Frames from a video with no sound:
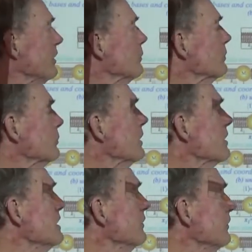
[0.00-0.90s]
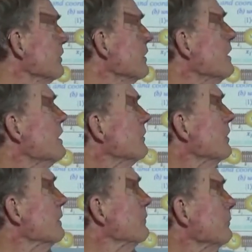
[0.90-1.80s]
equal to a constant
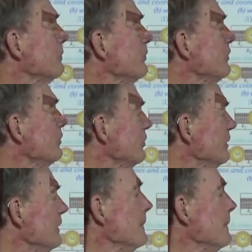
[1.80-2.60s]
times the position.